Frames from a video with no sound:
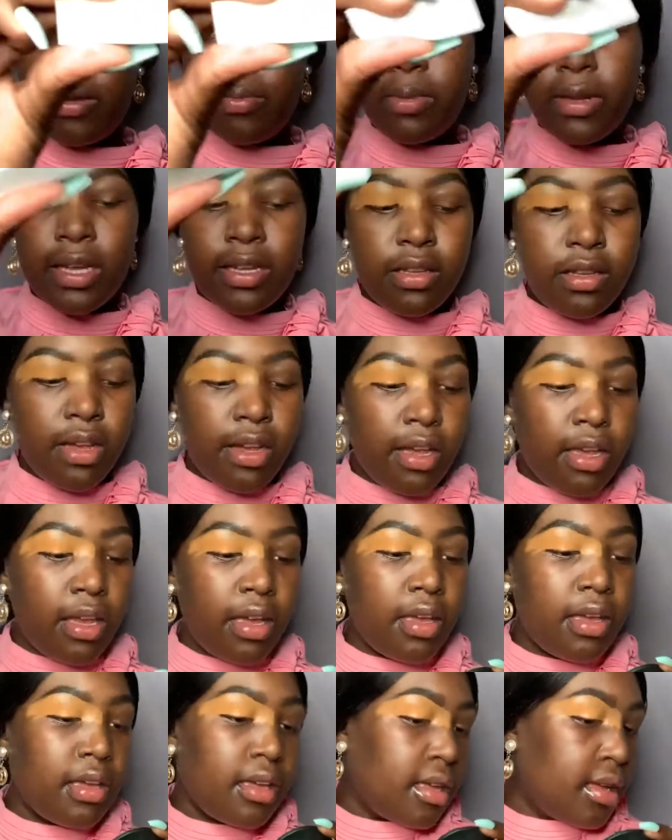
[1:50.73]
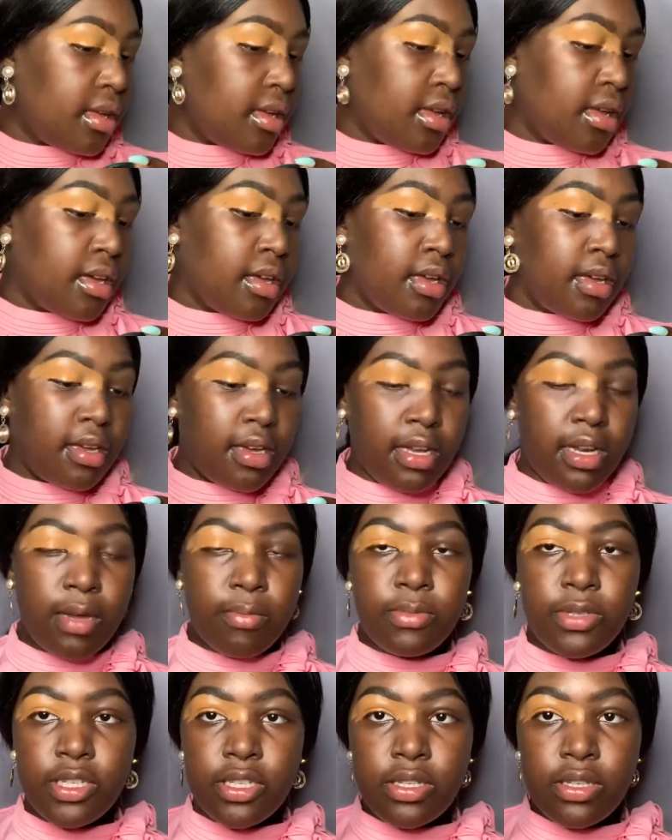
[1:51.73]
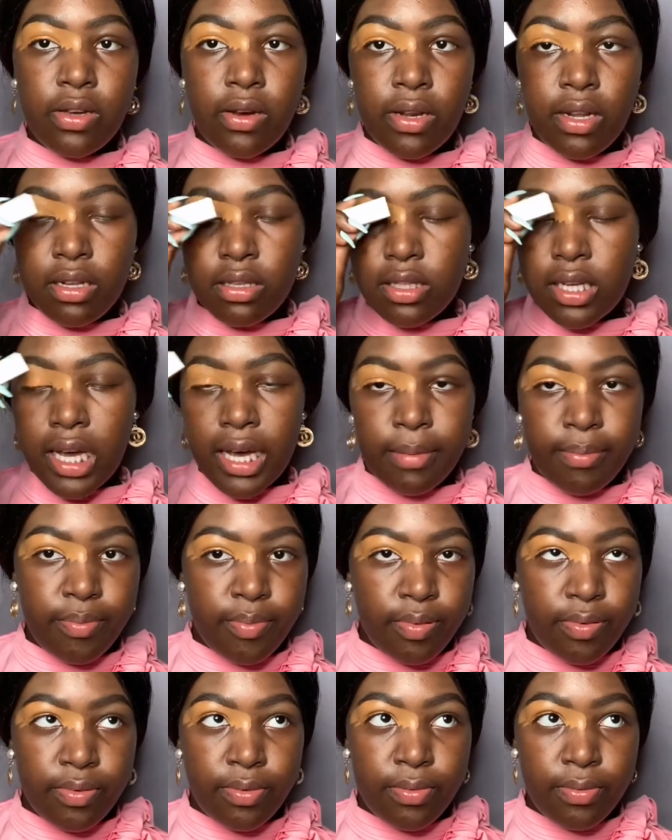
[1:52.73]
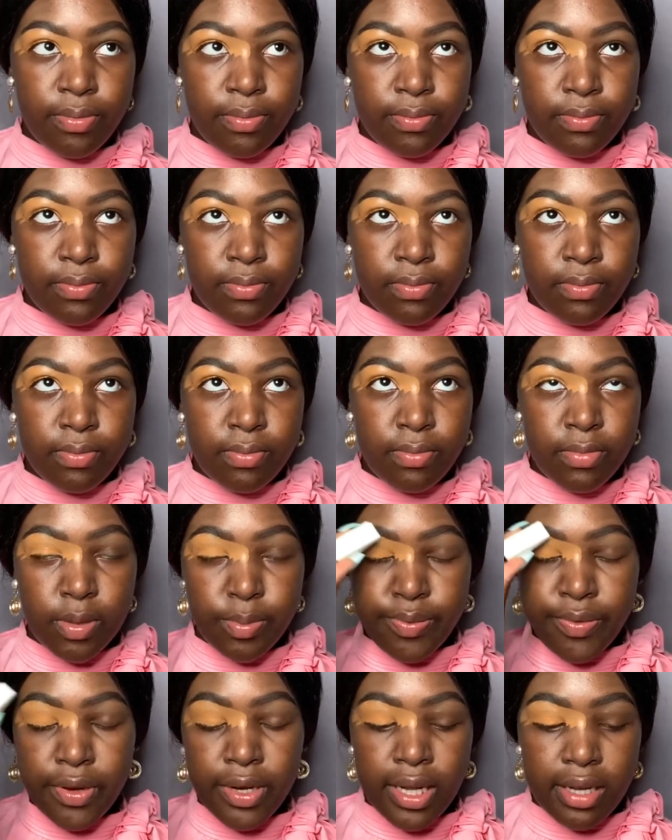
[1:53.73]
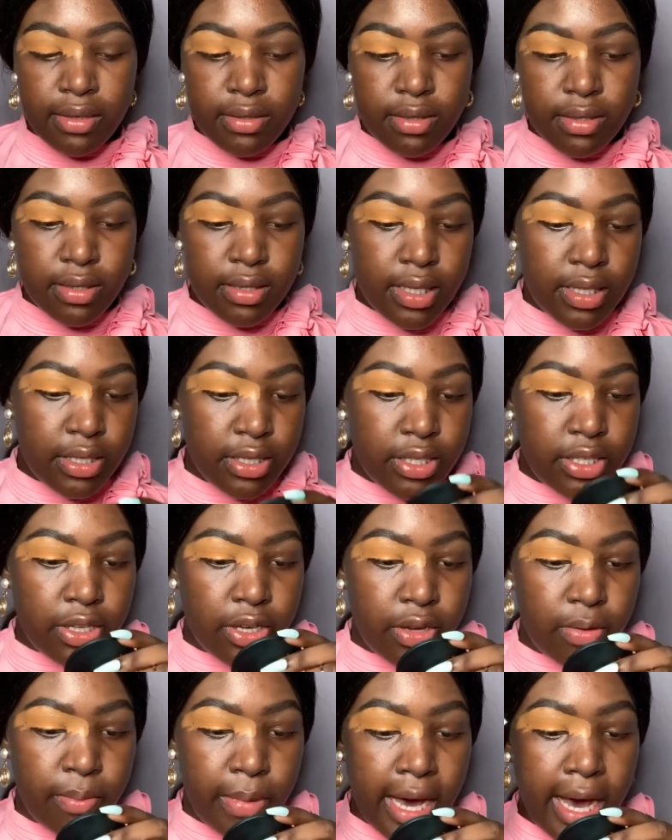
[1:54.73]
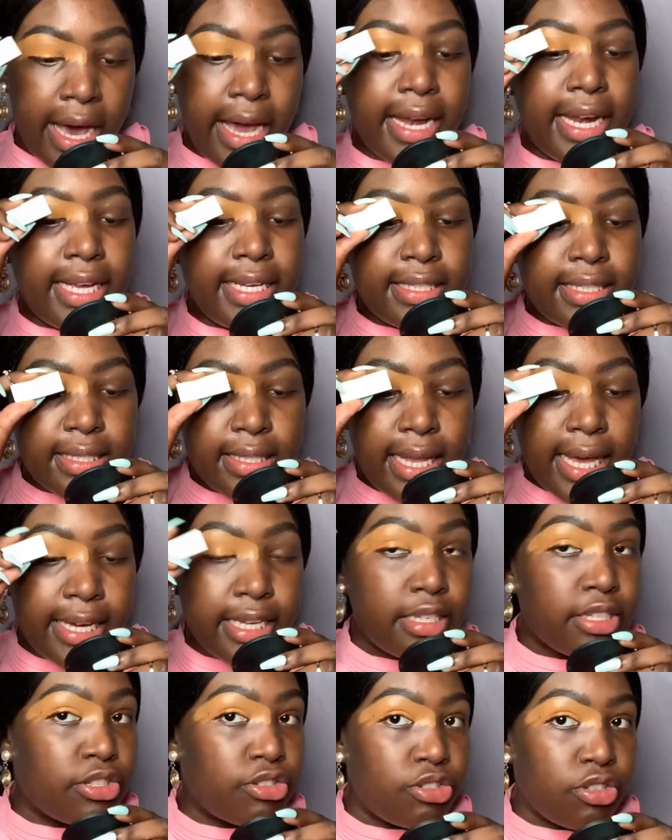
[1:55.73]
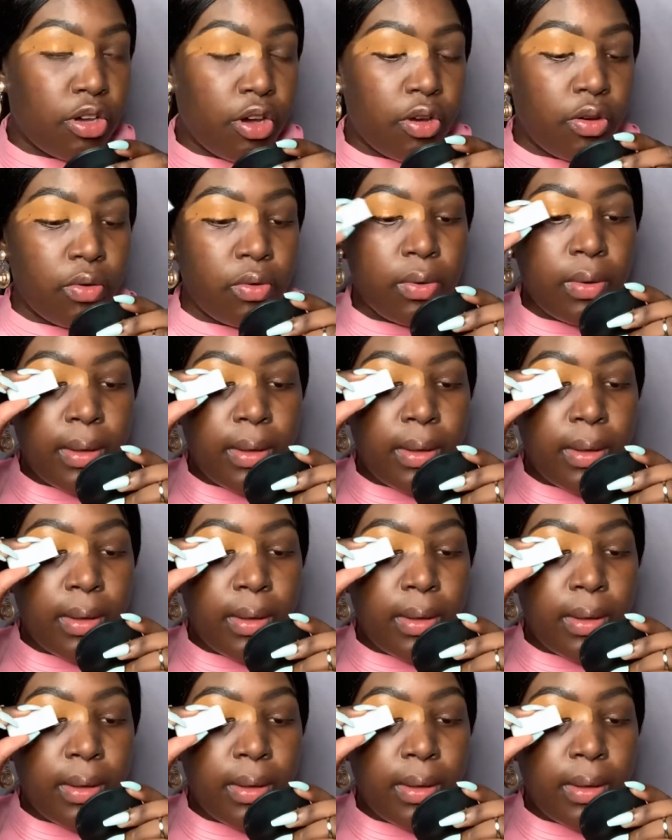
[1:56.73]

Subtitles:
Blender. And I'm just going to tap the products into my eyelids like so.